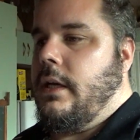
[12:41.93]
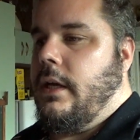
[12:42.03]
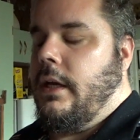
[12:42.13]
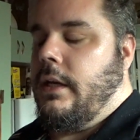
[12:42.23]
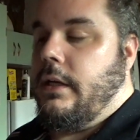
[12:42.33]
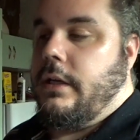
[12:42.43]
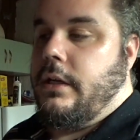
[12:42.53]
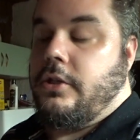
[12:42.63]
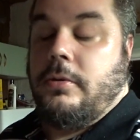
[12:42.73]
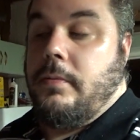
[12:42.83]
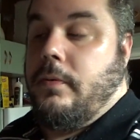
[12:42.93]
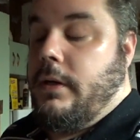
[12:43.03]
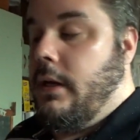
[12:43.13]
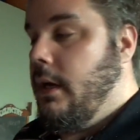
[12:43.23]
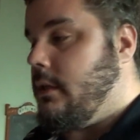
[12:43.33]
And it should be
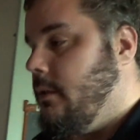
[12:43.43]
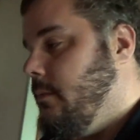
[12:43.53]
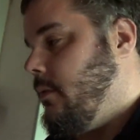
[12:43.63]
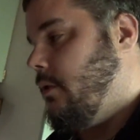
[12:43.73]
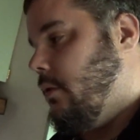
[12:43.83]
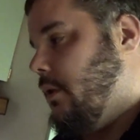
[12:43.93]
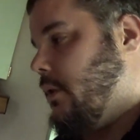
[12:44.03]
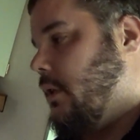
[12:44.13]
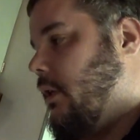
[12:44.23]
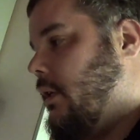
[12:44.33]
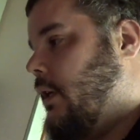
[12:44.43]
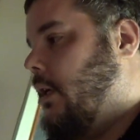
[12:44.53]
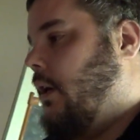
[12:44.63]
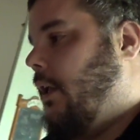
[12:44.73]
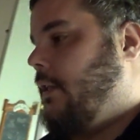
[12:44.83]
pretty awesome. Julie's gonna
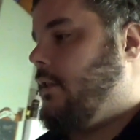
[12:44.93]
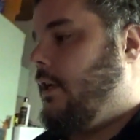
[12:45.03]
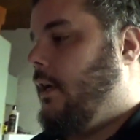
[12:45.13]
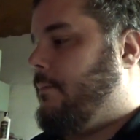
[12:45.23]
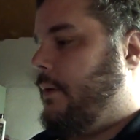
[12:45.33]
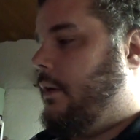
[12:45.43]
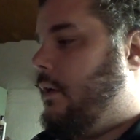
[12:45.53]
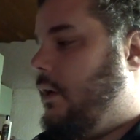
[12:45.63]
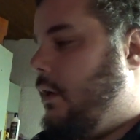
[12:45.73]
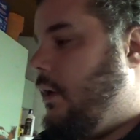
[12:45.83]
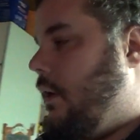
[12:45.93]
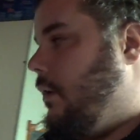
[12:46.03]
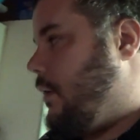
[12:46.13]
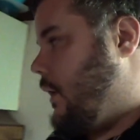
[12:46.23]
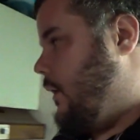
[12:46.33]
get all that set up and
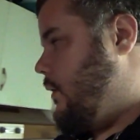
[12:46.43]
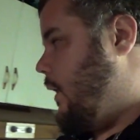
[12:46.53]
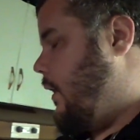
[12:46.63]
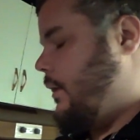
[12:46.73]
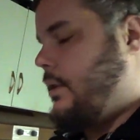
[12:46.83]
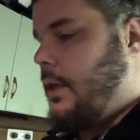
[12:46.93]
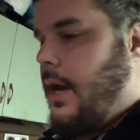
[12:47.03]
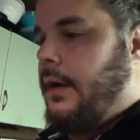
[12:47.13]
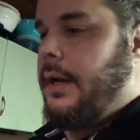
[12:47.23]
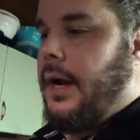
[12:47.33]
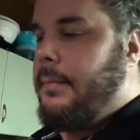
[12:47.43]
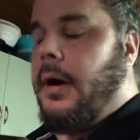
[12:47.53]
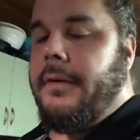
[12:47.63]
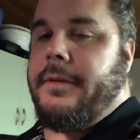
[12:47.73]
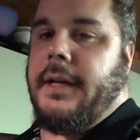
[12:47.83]
we're gonna do that on Saturday. I'm
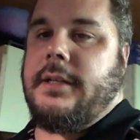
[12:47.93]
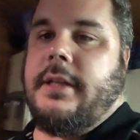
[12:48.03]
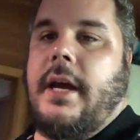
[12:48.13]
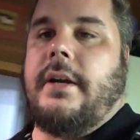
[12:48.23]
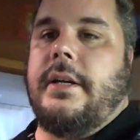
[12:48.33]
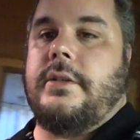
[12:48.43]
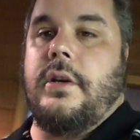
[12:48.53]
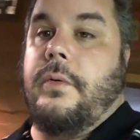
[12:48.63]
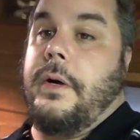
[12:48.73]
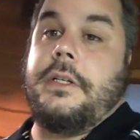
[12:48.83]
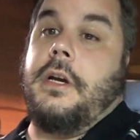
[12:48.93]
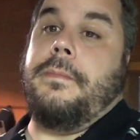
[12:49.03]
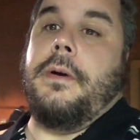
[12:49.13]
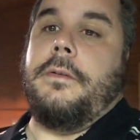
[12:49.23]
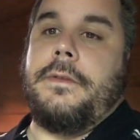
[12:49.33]
off next Saturday, so it works
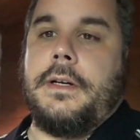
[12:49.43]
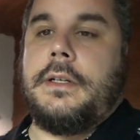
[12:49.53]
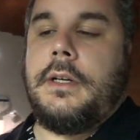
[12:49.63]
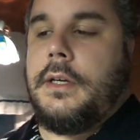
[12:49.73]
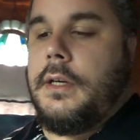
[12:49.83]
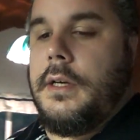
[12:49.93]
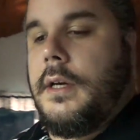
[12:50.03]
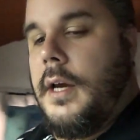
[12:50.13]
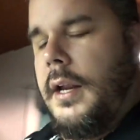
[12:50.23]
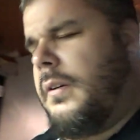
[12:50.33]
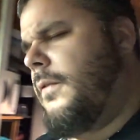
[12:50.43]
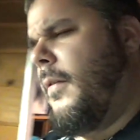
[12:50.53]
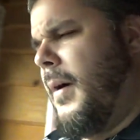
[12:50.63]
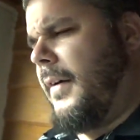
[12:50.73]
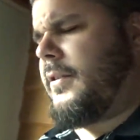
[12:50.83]
out perfect. I don't know if
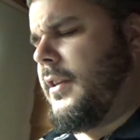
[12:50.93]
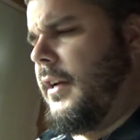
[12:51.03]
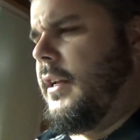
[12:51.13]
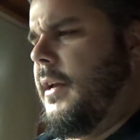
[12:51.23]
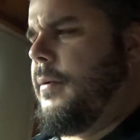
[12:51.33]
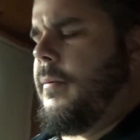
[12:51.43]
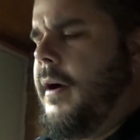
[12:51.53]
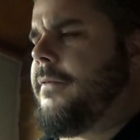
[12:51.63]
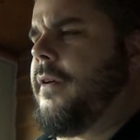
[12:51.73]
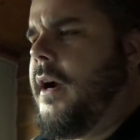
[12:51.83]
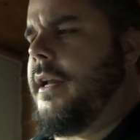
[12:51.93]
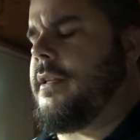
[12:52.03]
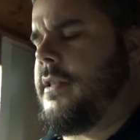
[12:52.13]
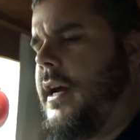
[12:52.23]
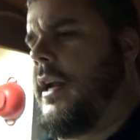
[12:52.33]
I'm off Sunday, but I'm off Friday,
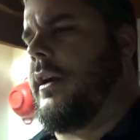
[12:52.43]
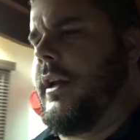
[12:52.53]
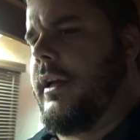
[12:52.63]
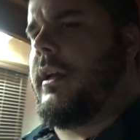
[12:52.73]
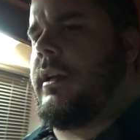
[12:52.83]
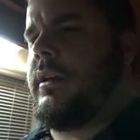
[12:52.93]
Saturday.